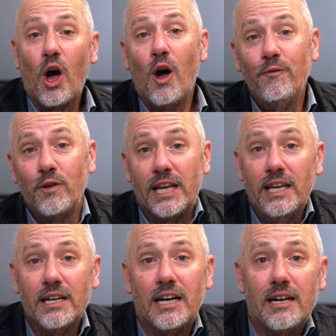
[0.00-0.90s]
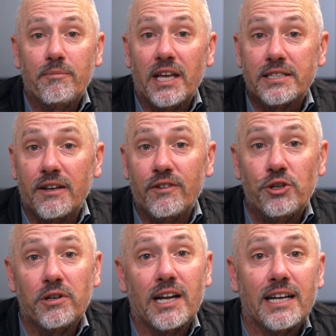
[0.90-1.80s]
hopefully that's given
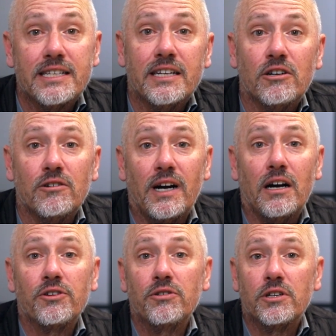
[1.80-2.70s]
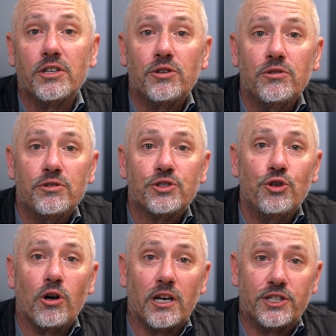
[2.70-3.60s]
you an idea of how you can use
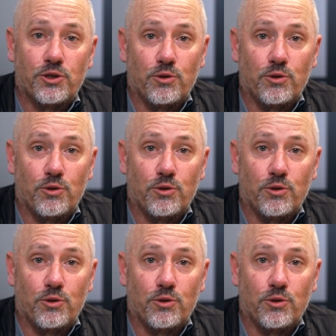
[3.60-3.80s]
knowledge